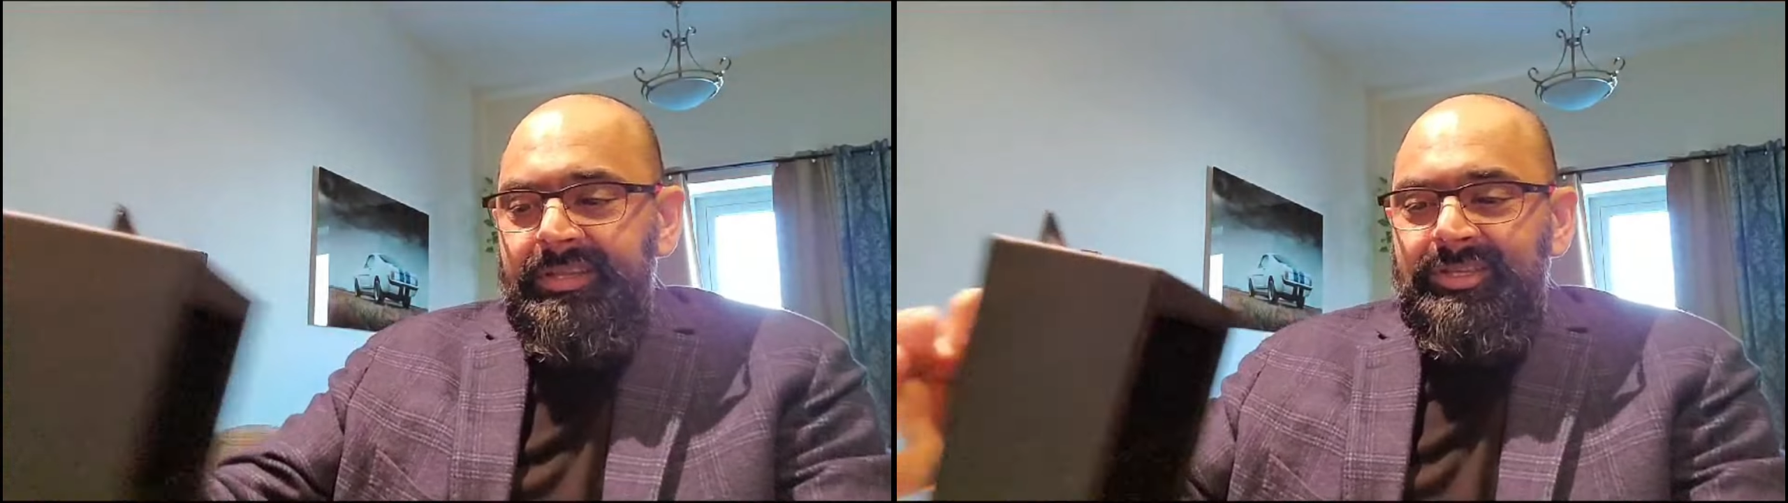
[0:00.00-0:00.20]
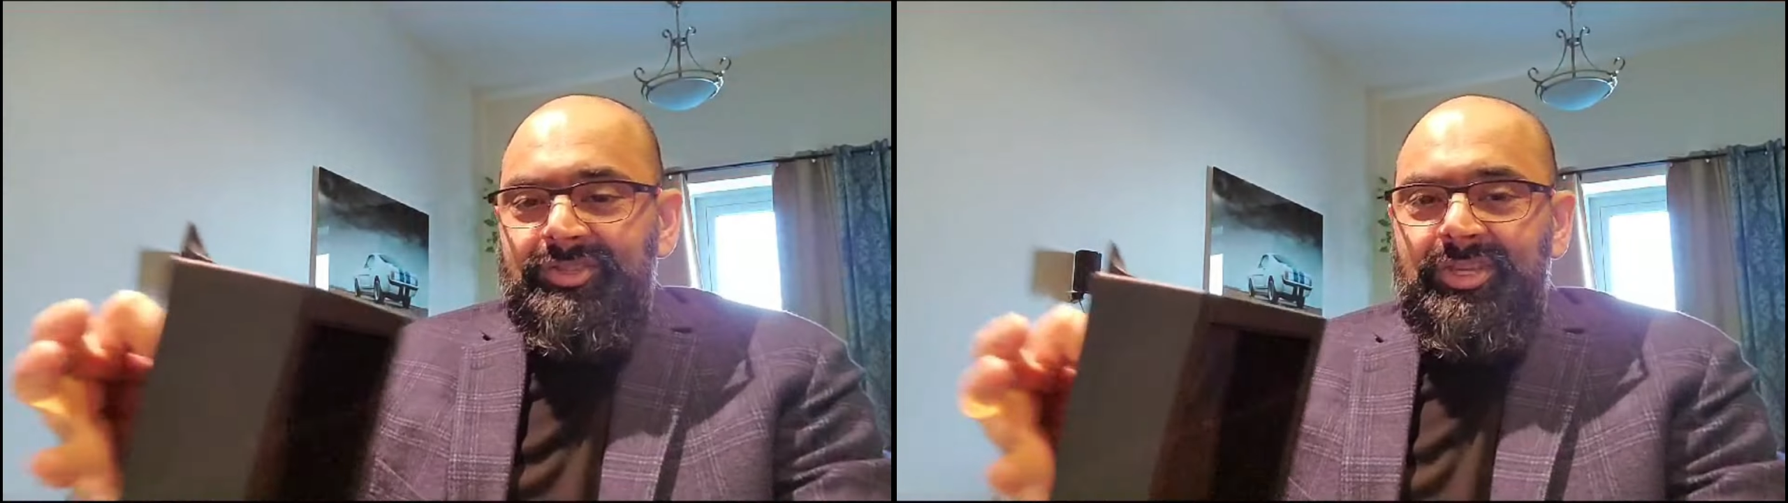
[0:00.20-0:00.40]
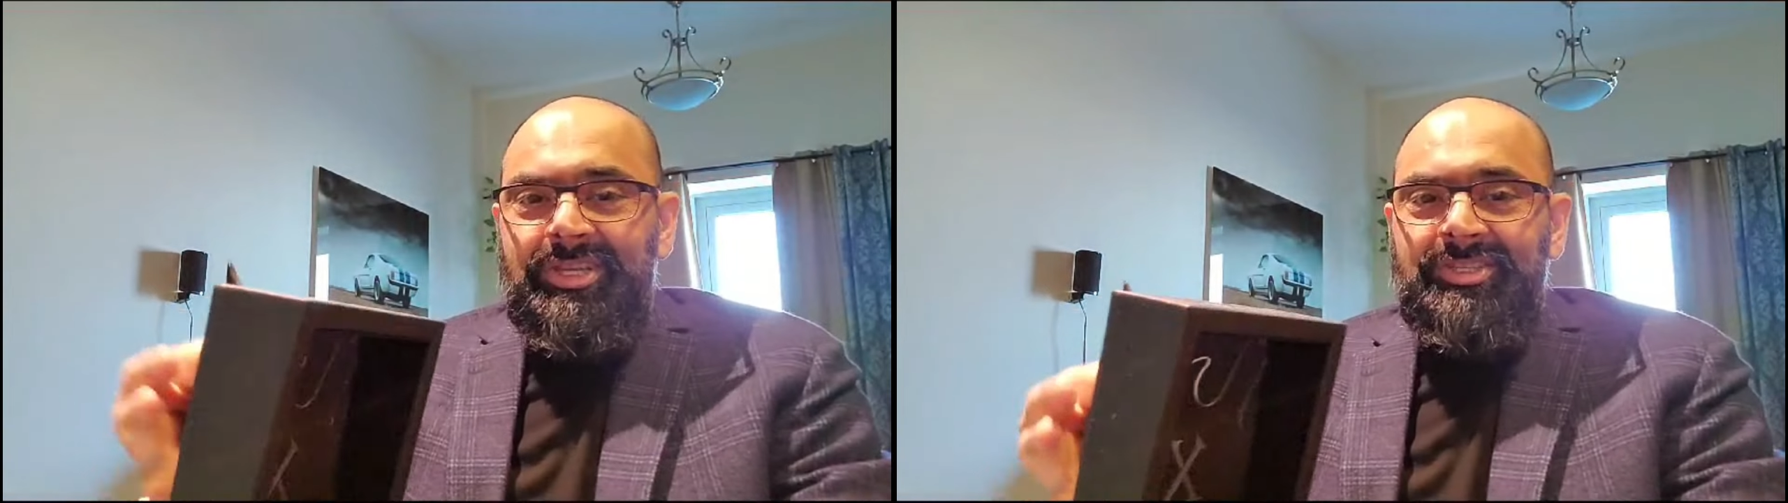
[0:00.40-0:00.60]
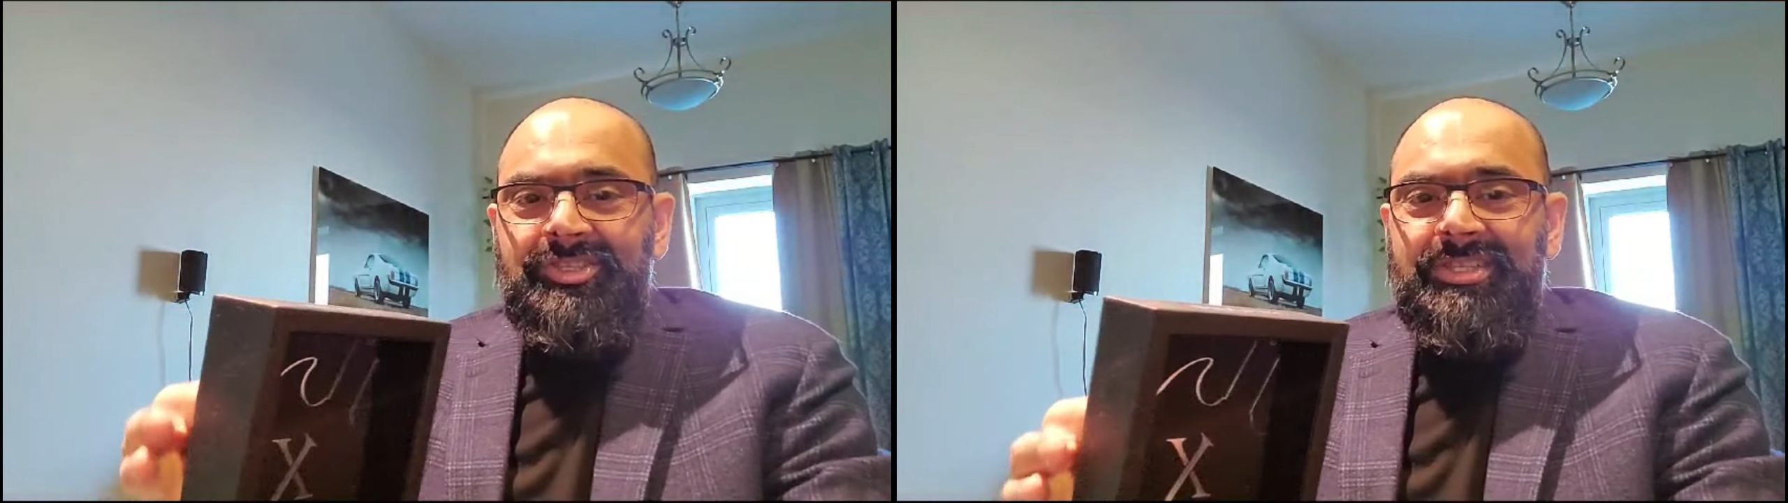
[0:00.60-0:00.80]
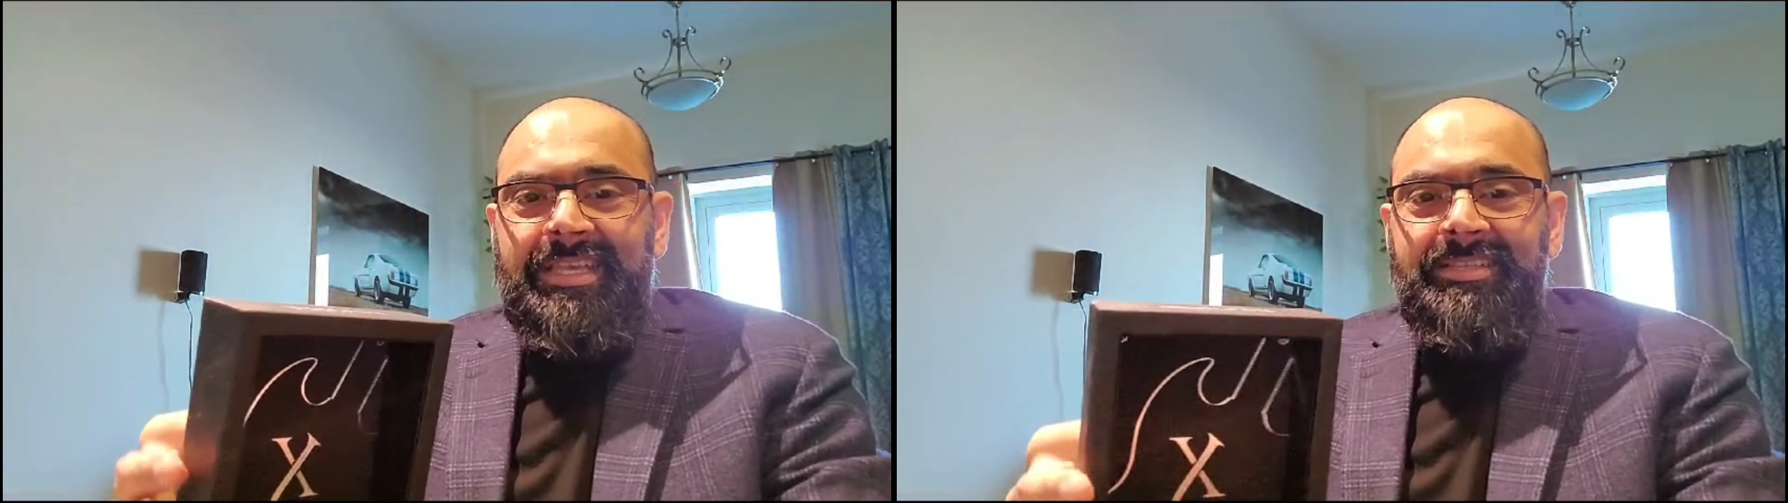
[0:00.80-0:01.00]
signature
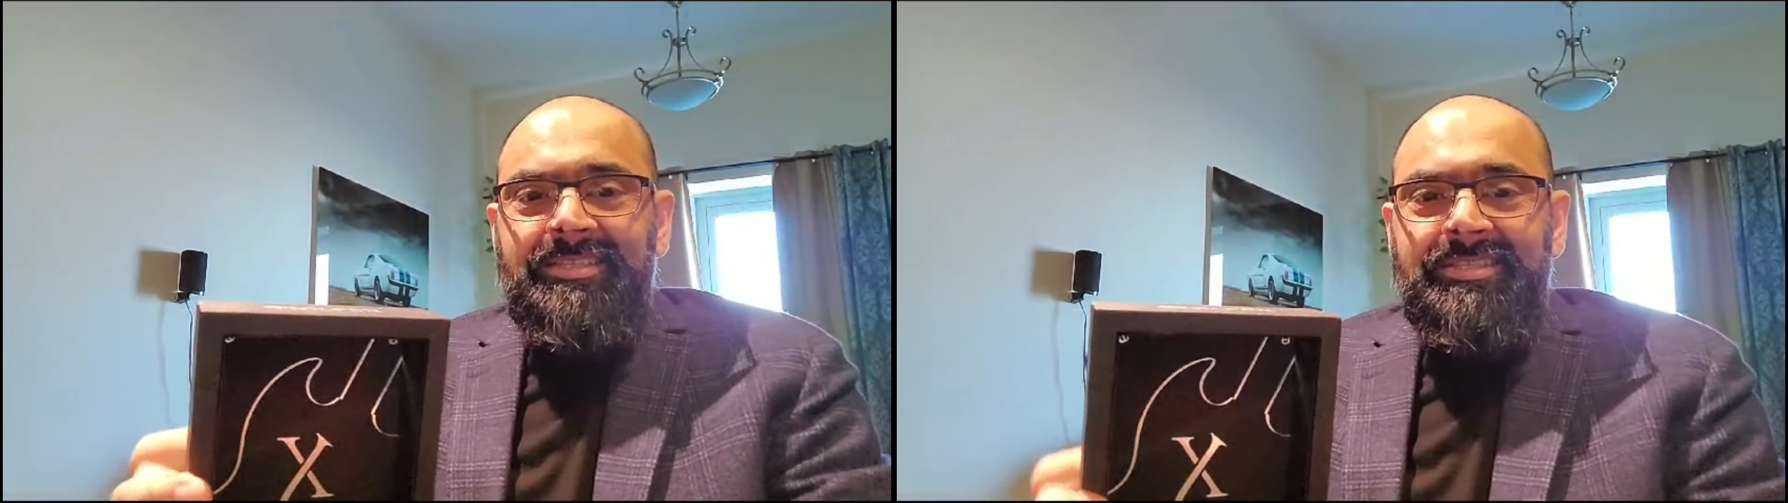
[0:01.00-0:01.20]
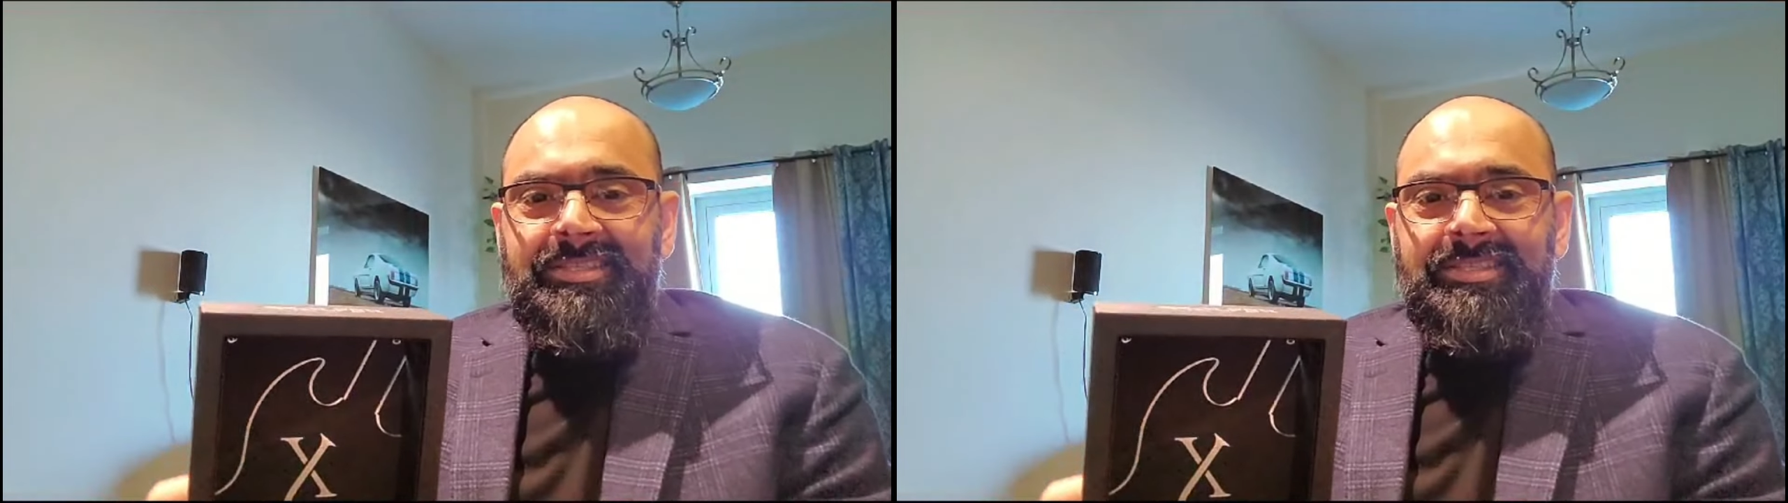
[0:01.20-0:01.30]
scents,